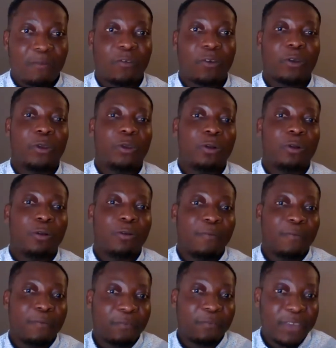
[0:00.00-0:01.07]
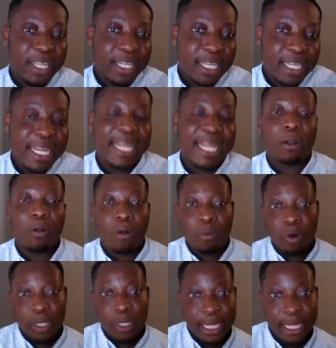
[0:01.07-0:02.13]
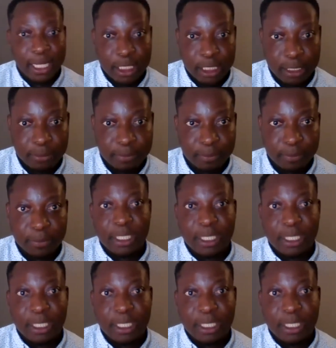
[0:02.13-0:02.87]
for your feeding and accommodation.